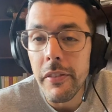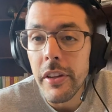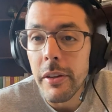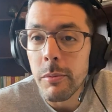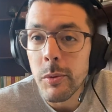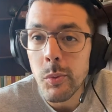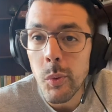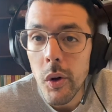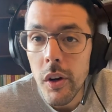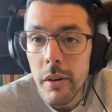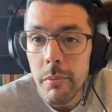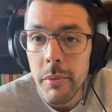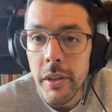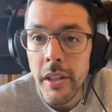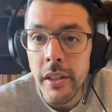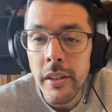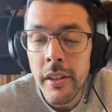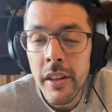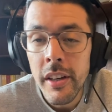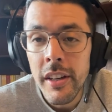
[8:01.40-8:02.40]
teams want
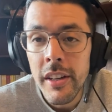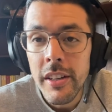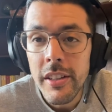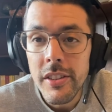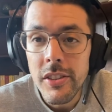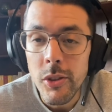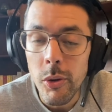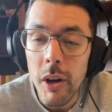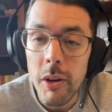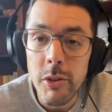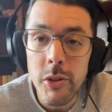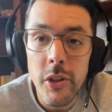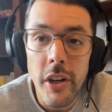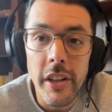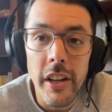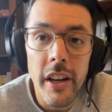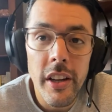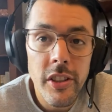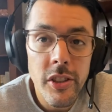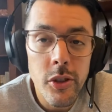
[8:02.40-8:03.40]
me. So I was trying
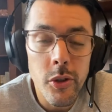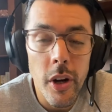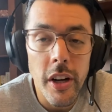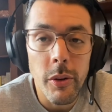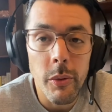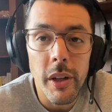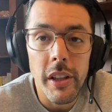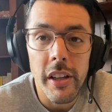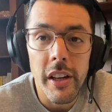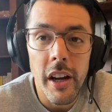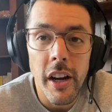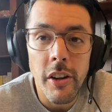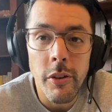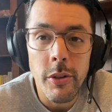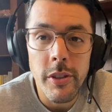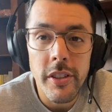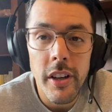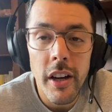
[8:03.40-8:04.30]
to strike while the iron was